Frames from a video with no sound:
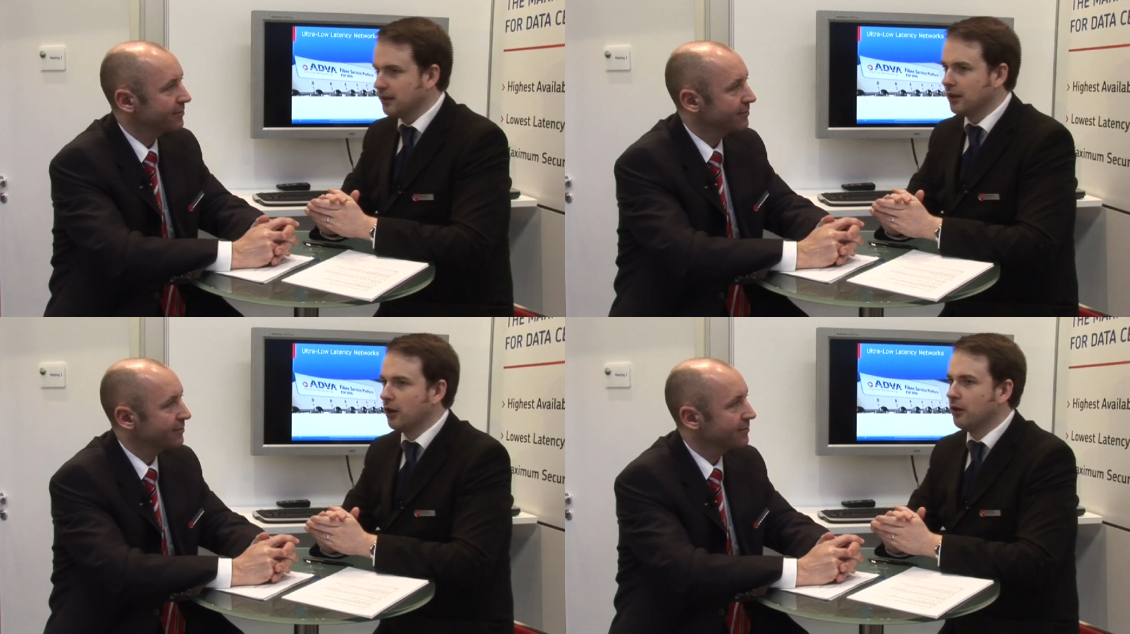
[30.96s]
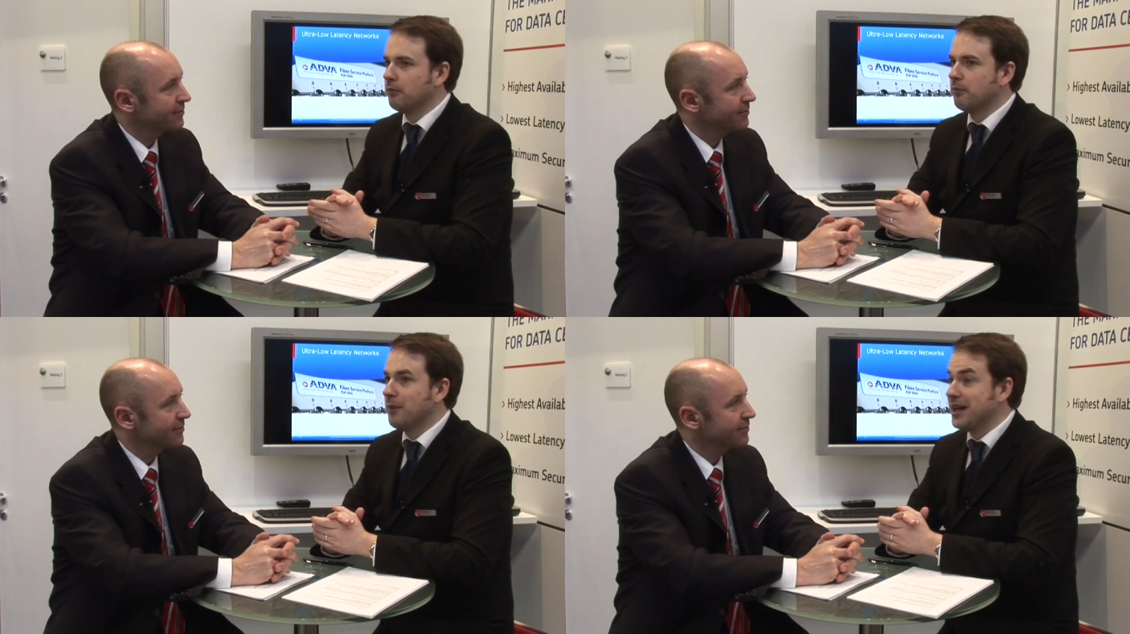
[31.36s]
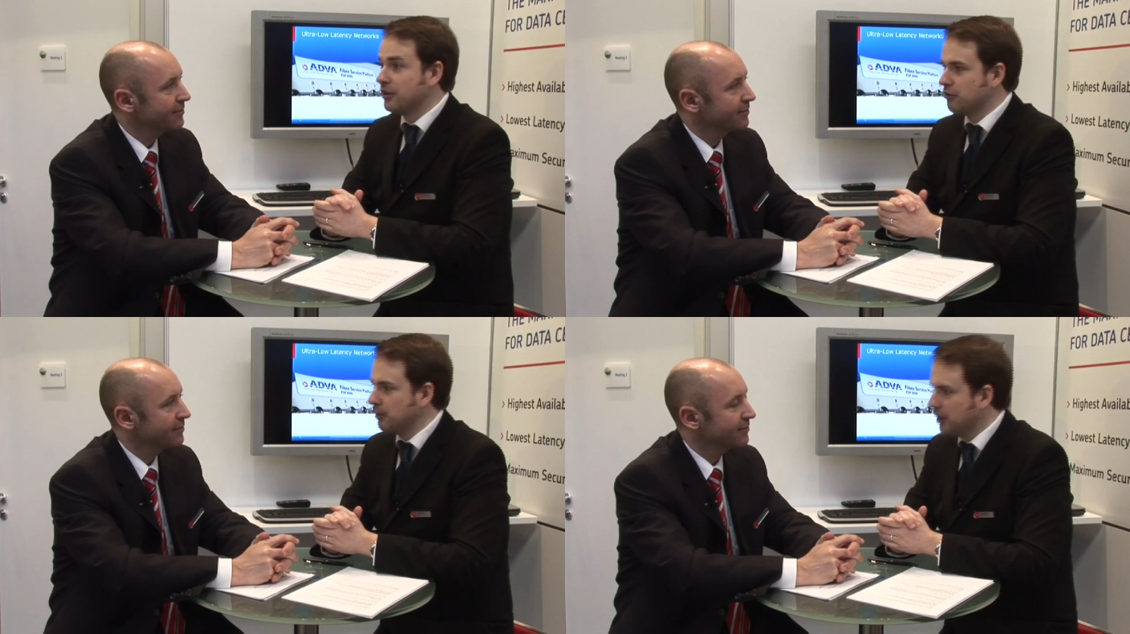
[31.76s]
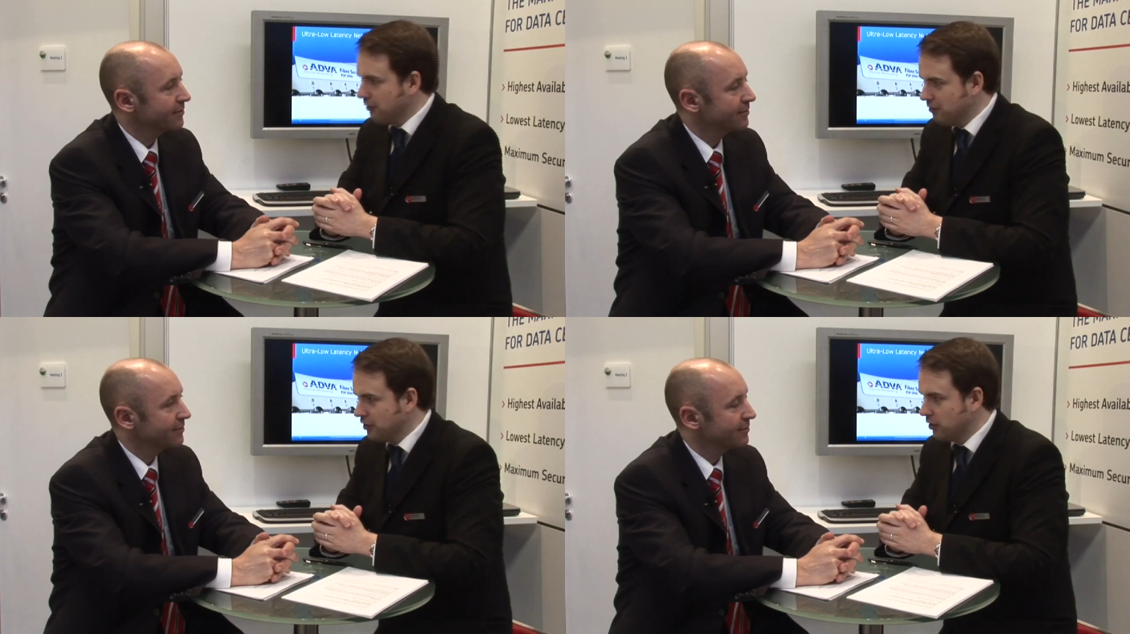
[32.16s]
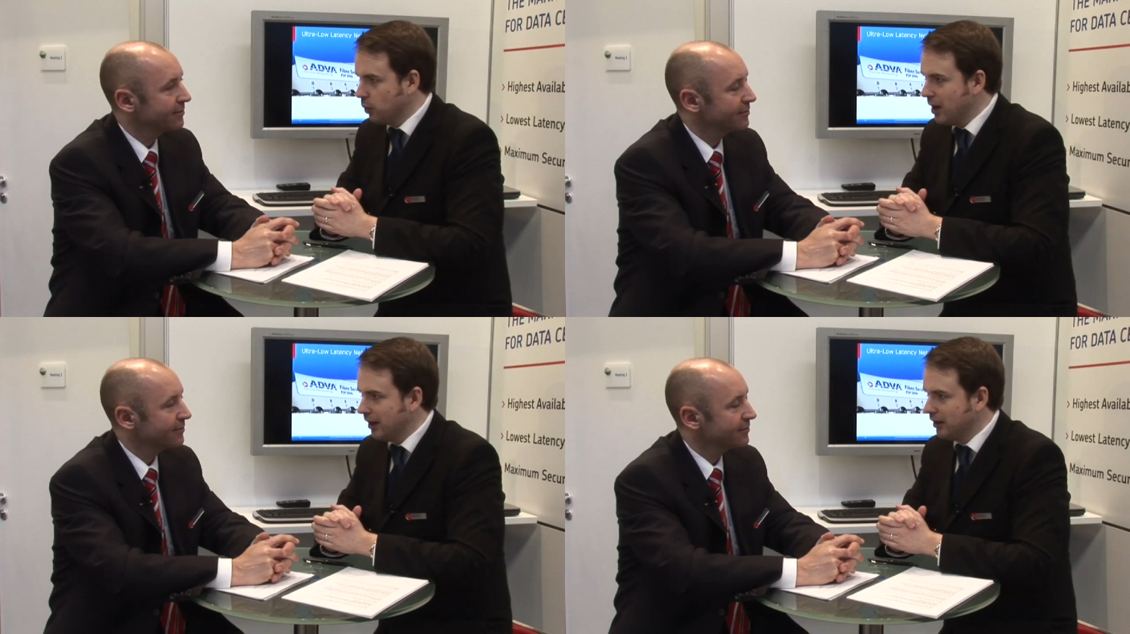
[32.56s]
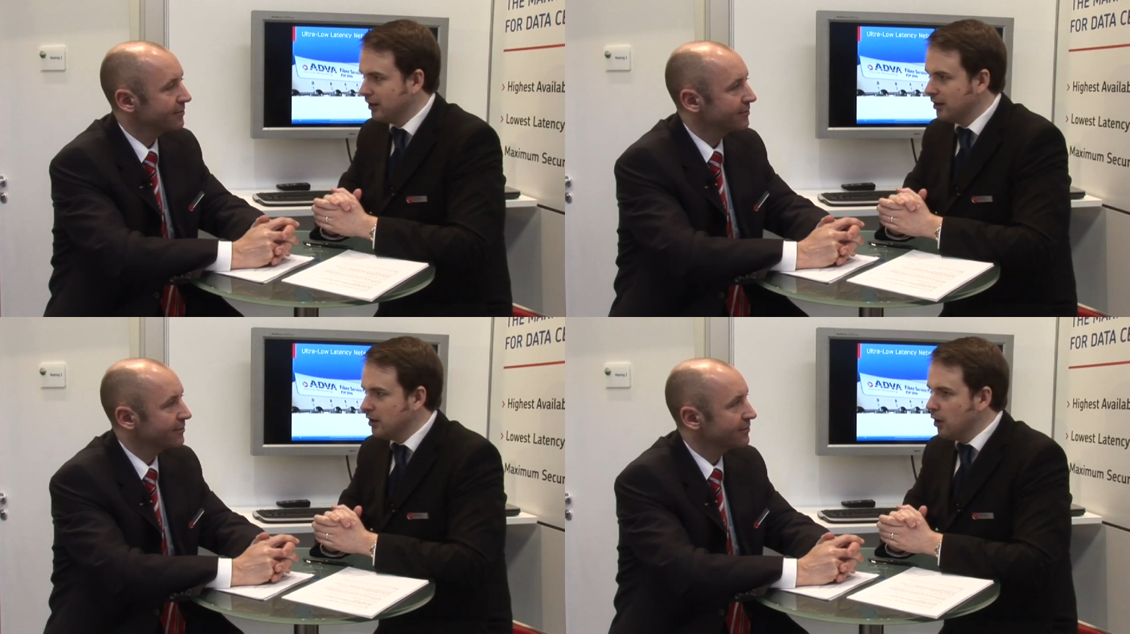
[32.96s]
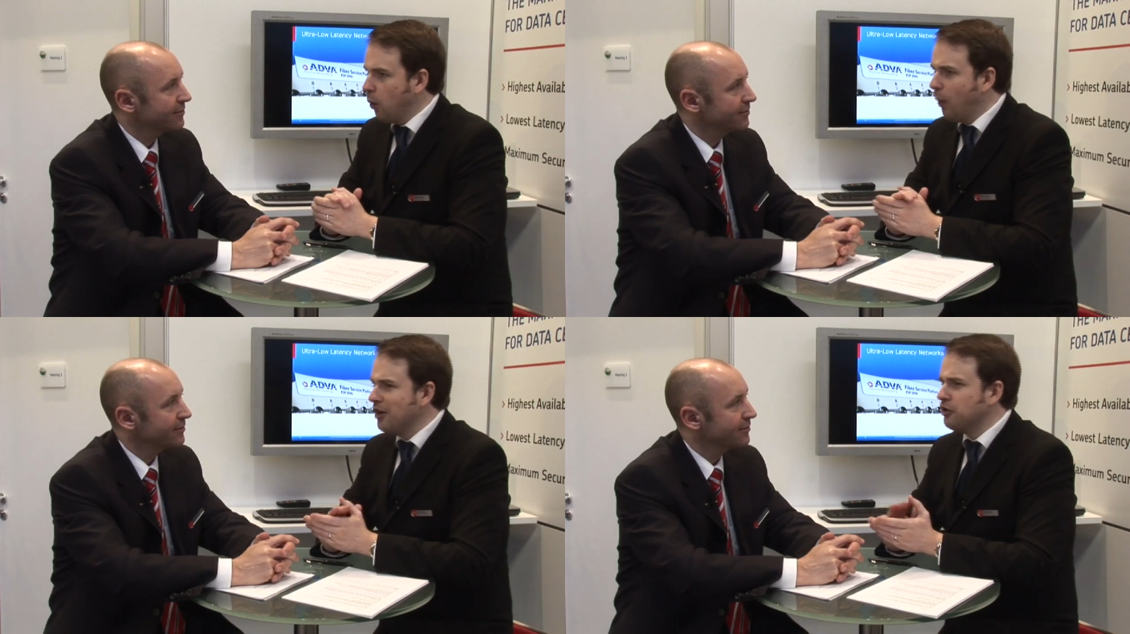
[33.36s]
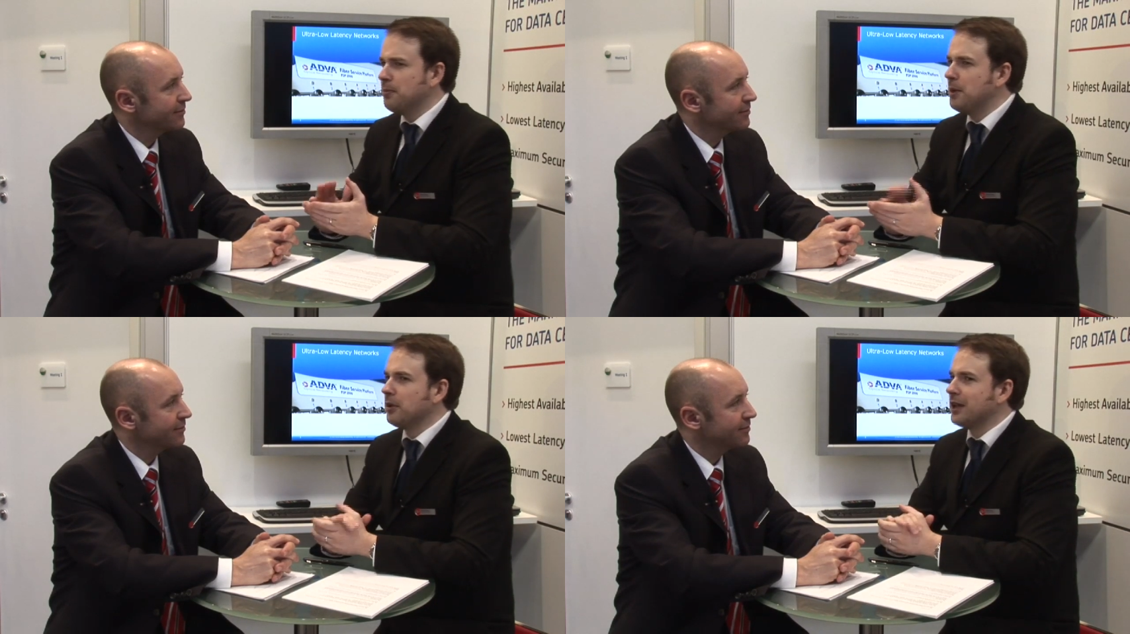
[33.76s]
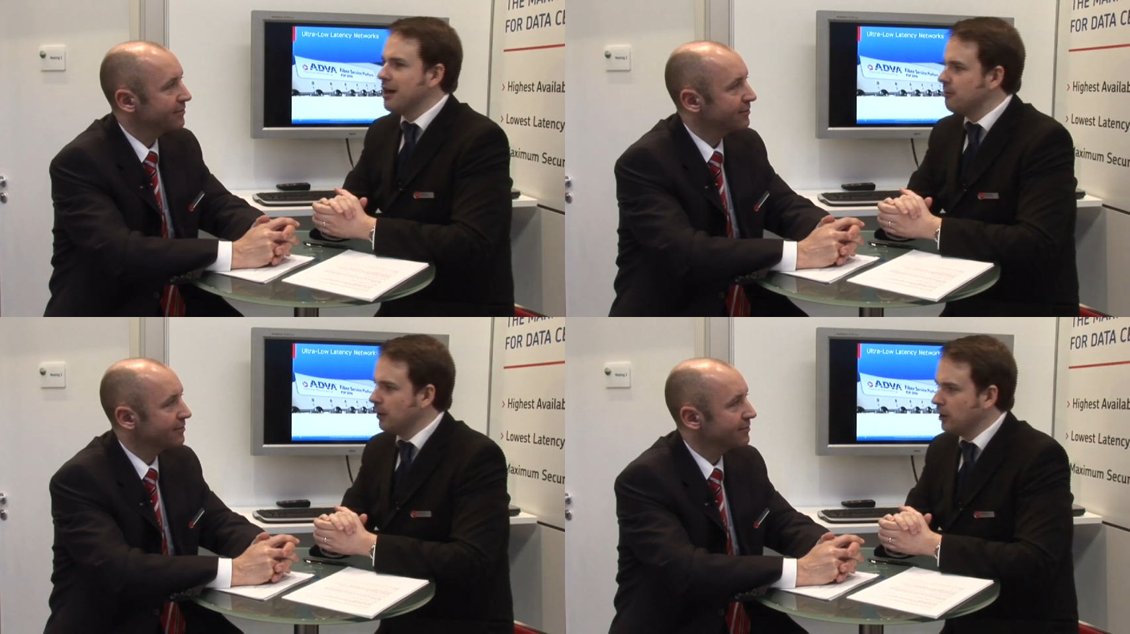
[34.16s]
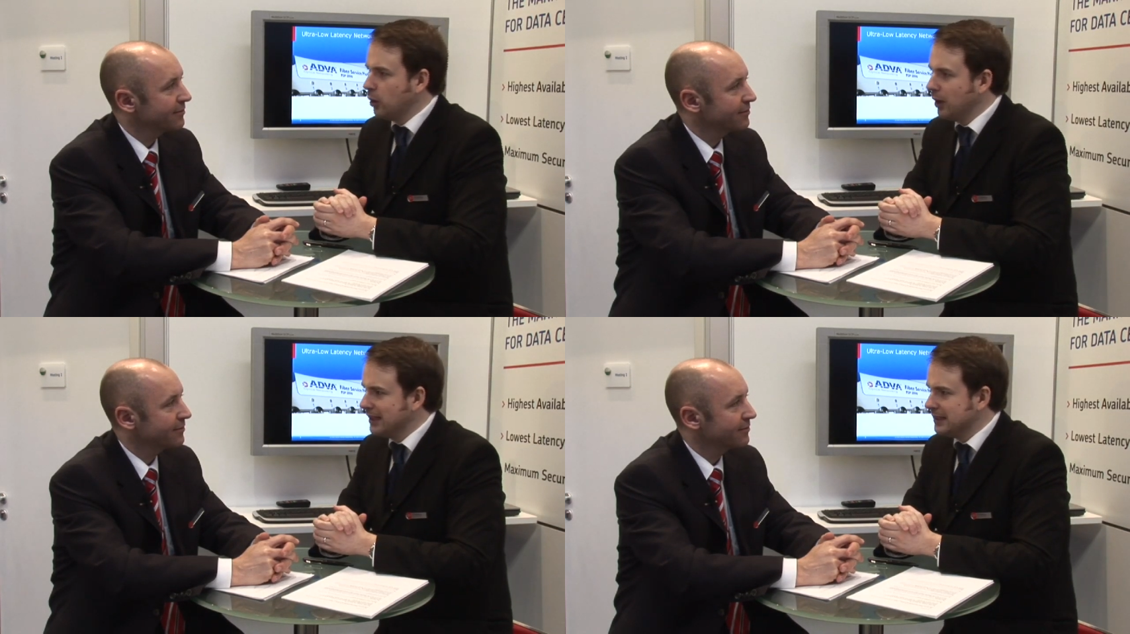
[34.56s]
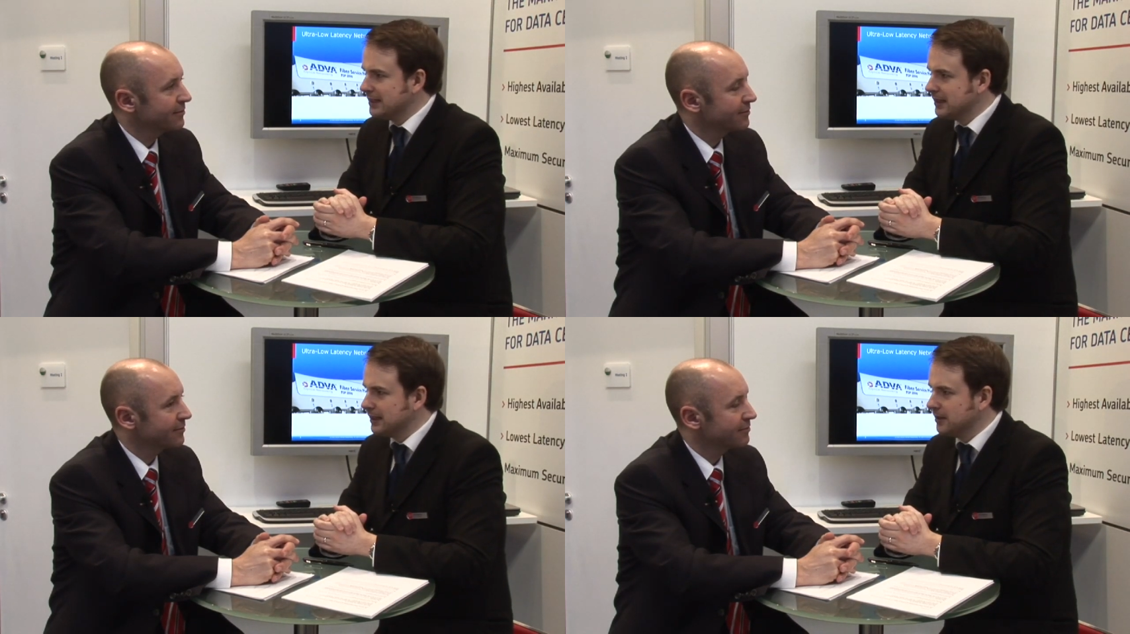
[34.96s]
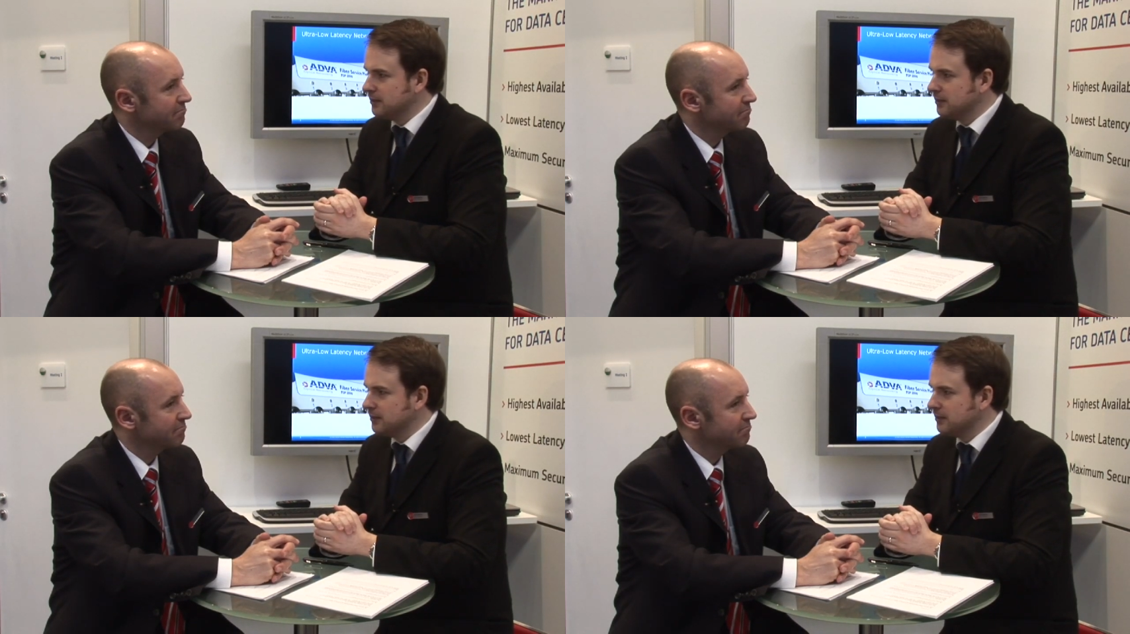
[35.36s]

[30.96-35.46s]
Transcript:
Speaker 1: and a lot of mainstream coverage as well. Why should people care about low latency?